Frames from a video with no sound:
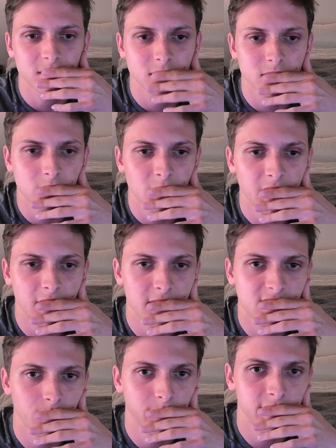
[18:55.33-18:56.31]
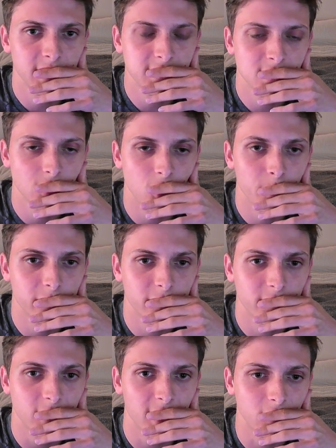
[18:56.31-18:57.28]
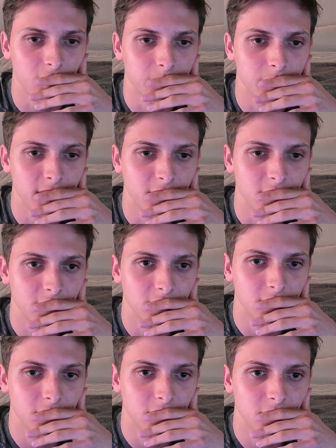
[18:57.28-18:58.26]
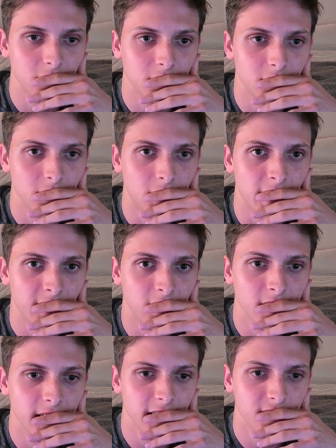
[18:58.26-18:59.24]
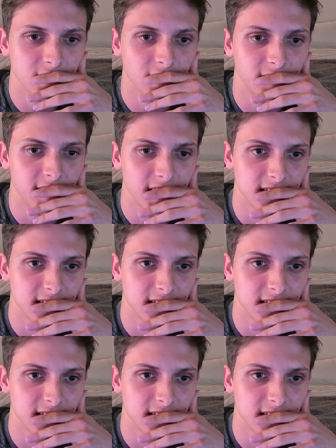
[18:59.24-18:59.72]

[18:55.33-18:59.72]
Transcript: Yeah, so he gets the open file, but I can kind of just contest it